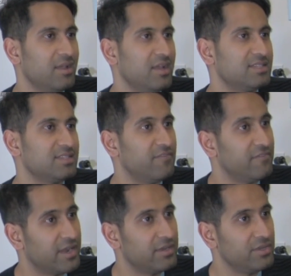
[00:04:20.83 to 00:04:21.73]
It's a
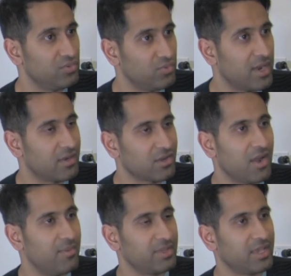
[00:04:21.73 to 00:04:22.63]
very rare
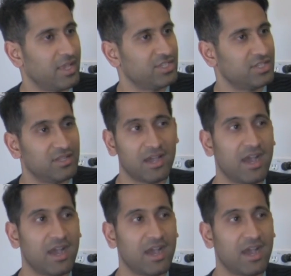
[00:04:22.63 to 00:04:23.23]
complication.